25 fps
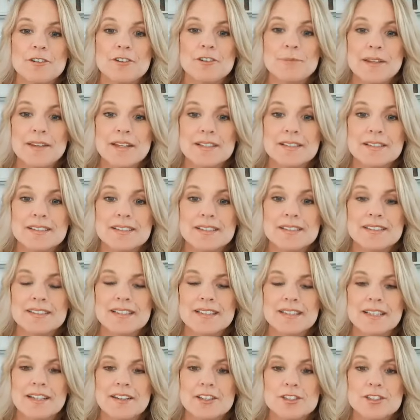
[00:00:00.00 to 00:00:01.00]
for me in that
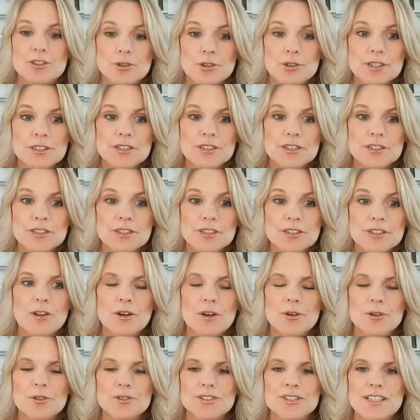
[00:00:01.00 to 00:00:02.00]
season, and the doors all
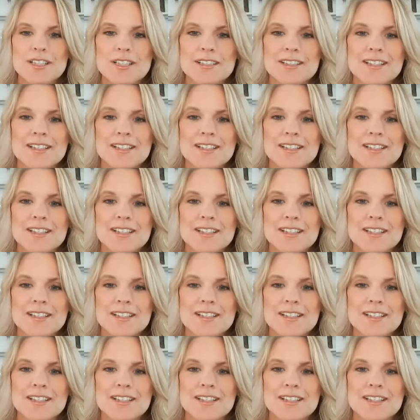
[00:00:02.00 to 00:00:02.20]
closed.